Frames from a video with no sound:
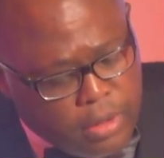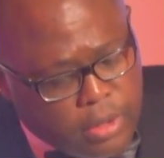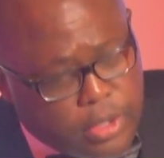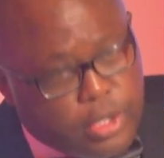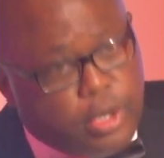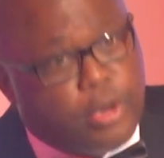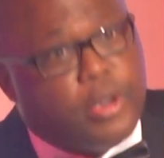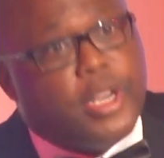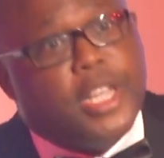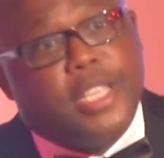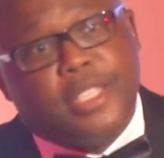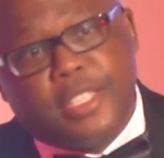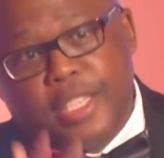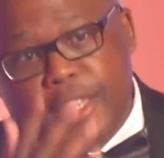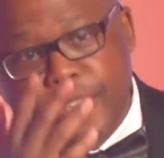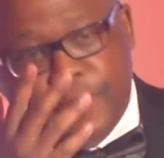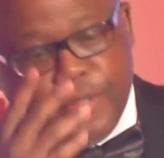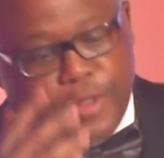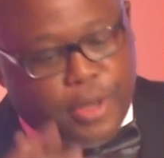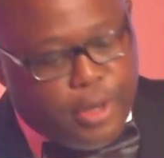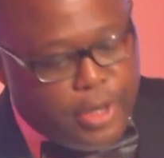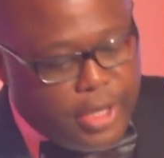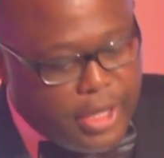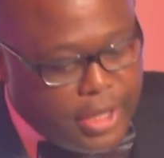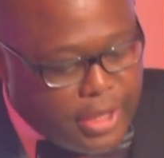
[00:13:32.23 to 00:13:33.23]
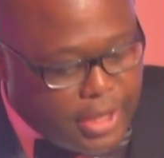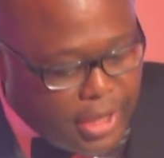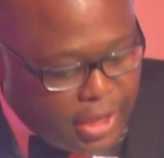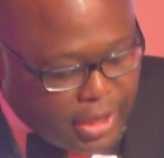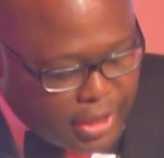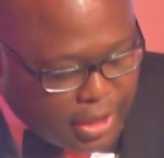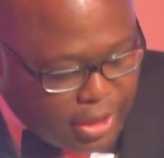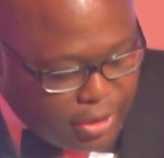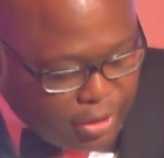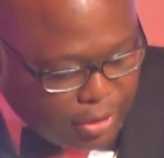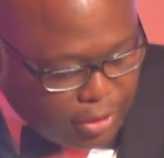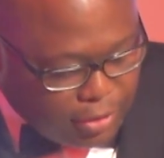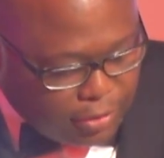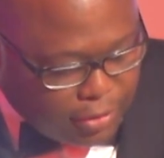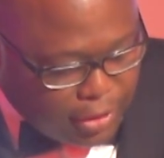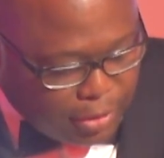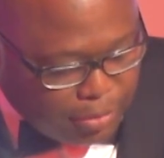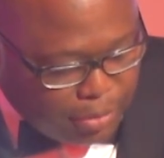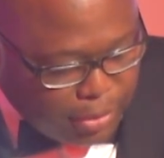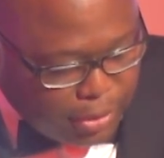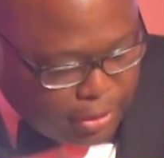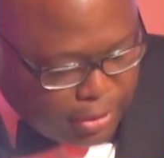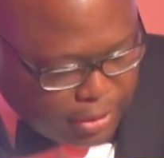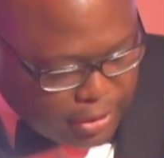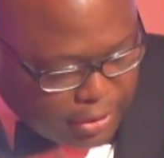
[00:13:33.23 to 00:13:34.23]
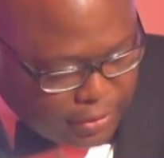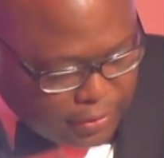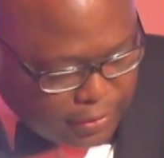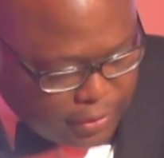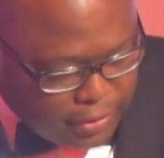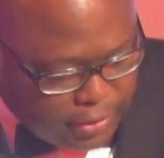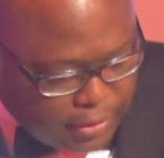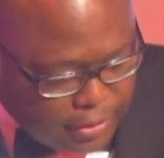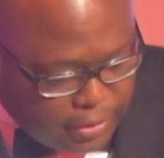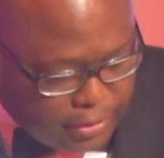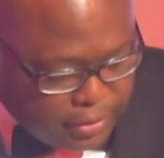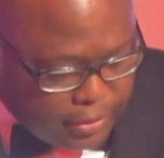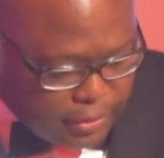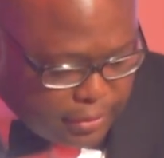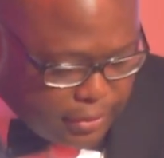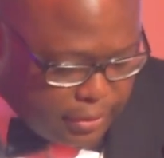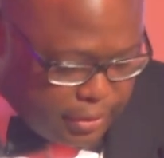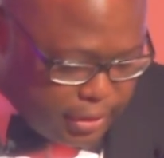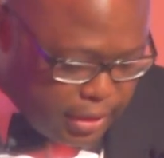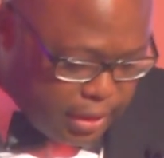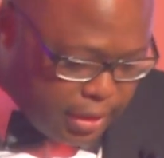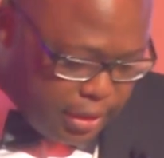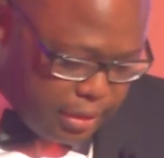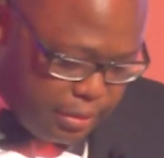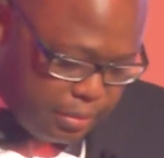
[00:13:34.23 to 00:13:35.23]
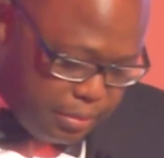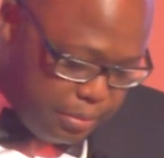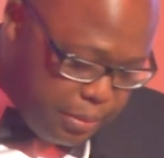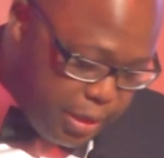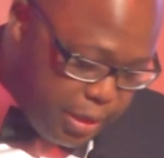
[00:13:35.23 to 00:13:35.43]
So let's give Nolita a round of applause for the